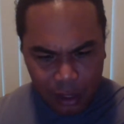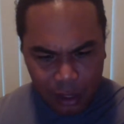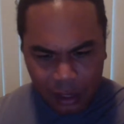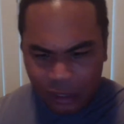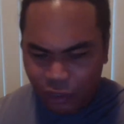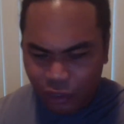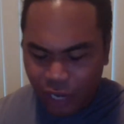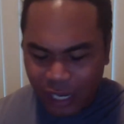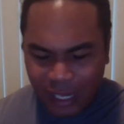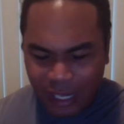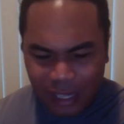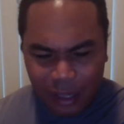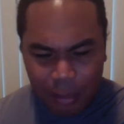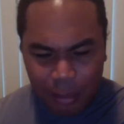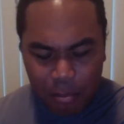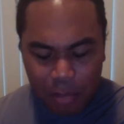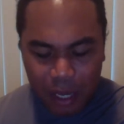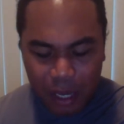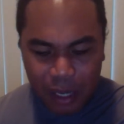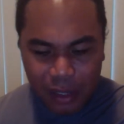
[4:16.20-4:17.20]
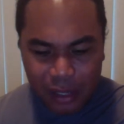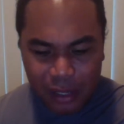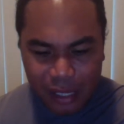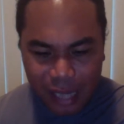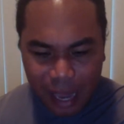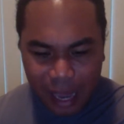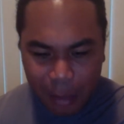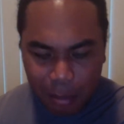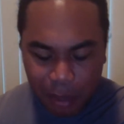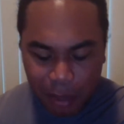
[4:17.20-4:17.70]
Try to get the biggest
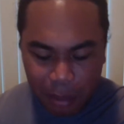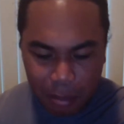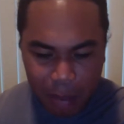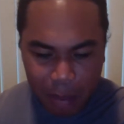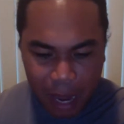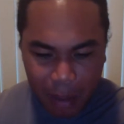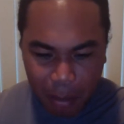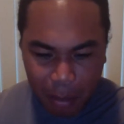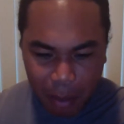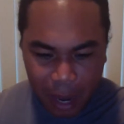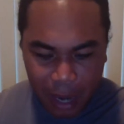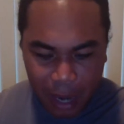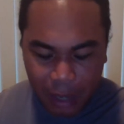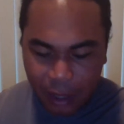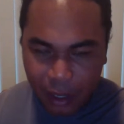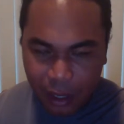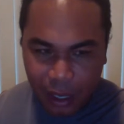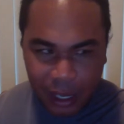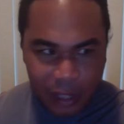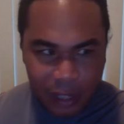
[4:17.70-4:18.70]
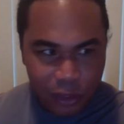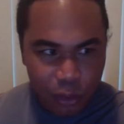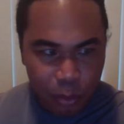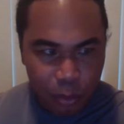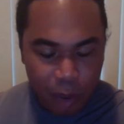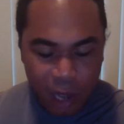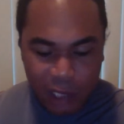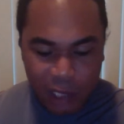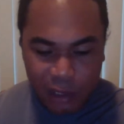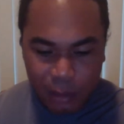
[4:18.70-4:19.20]
camping backpack as you
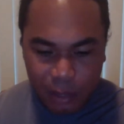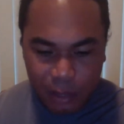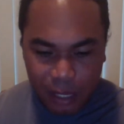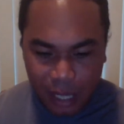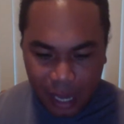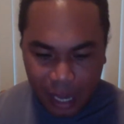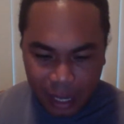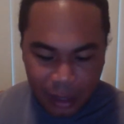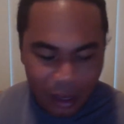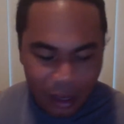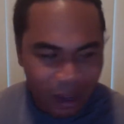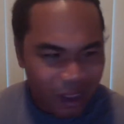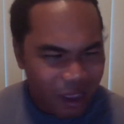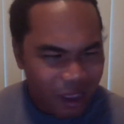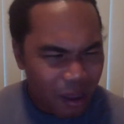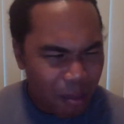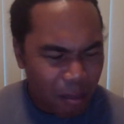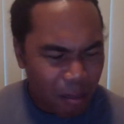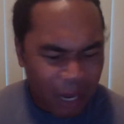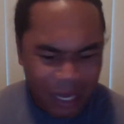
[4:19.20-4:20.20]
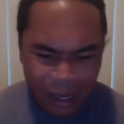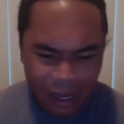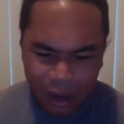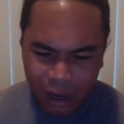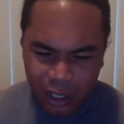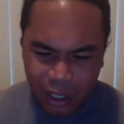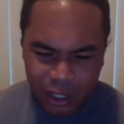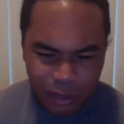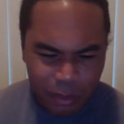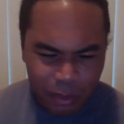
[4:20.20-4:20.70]
possibly can. Mine
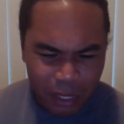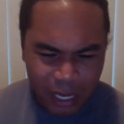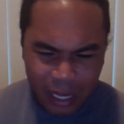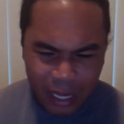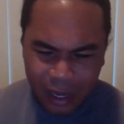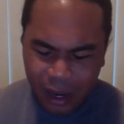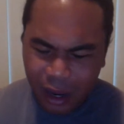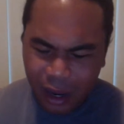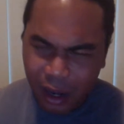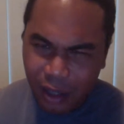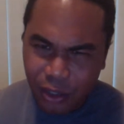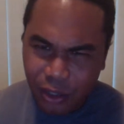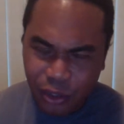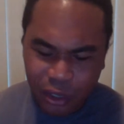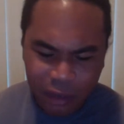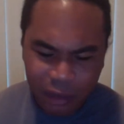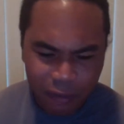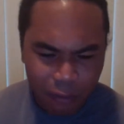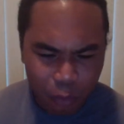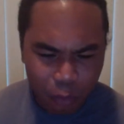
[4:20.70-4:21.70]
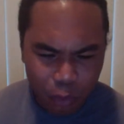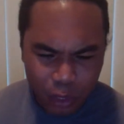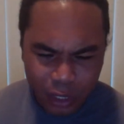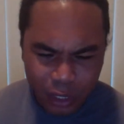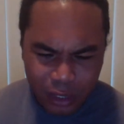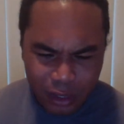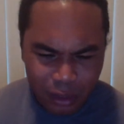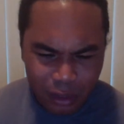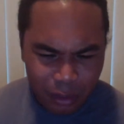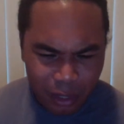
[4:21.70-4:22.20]
cost me like
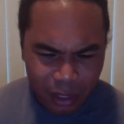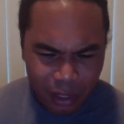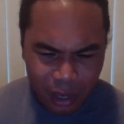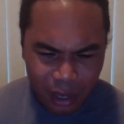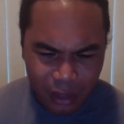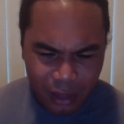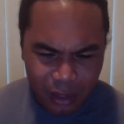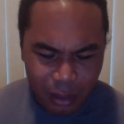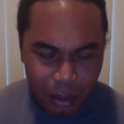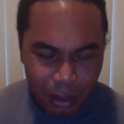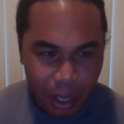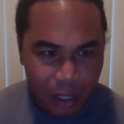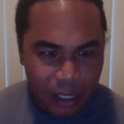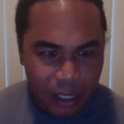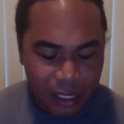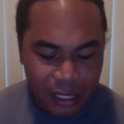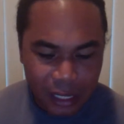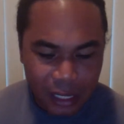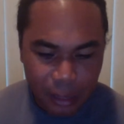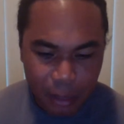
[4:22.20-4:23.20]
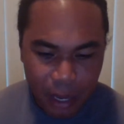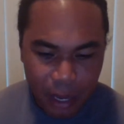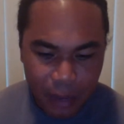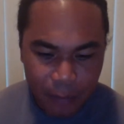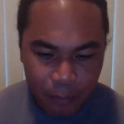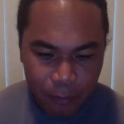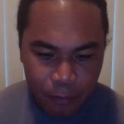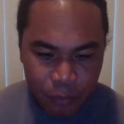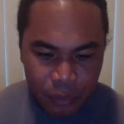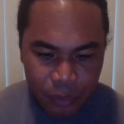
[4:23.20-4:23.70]
$140 something. I bought it on
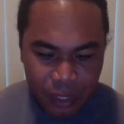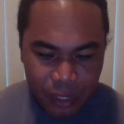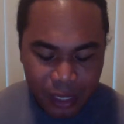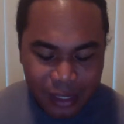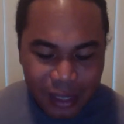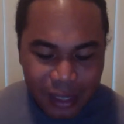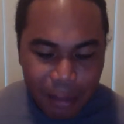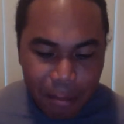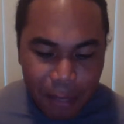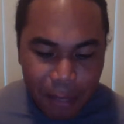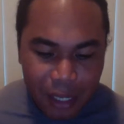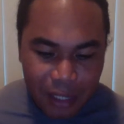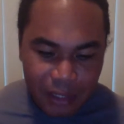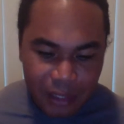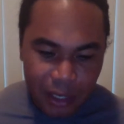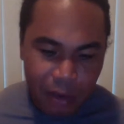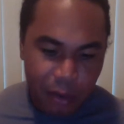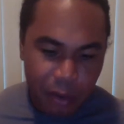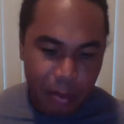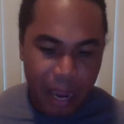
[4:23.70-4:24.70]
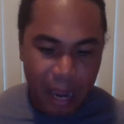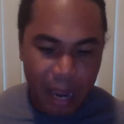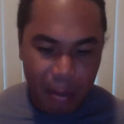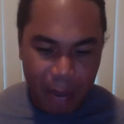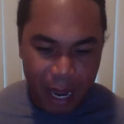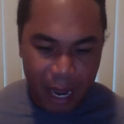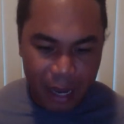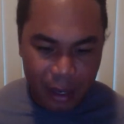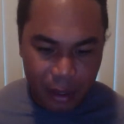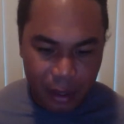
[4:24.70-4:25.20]
eBay. It's a military
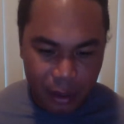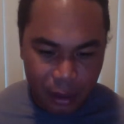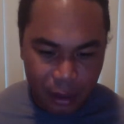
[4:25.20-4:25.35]
backpack.